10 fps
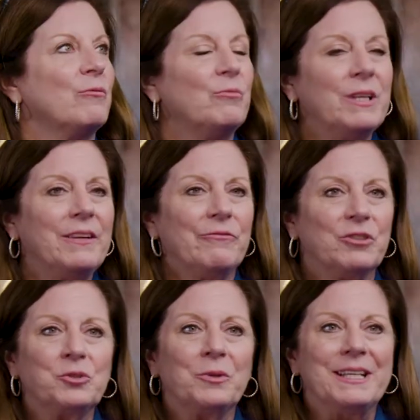really
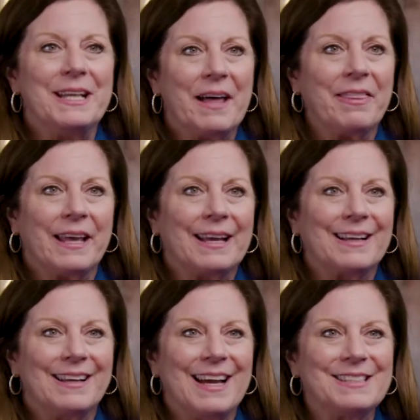virtually
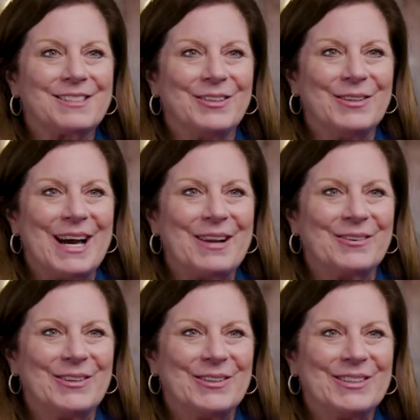nothing as collateral.